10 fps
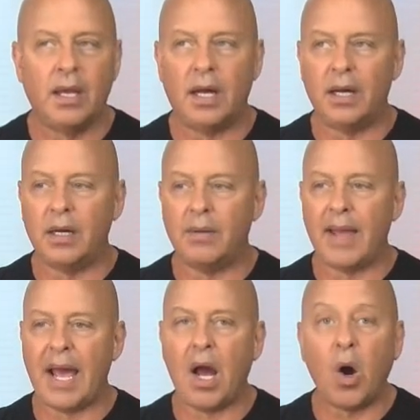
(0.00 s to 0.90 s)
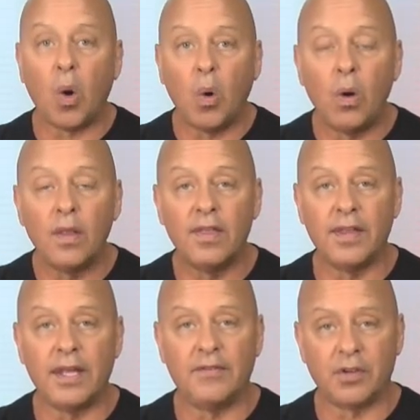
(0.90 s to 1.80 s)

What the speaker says: How then, if you're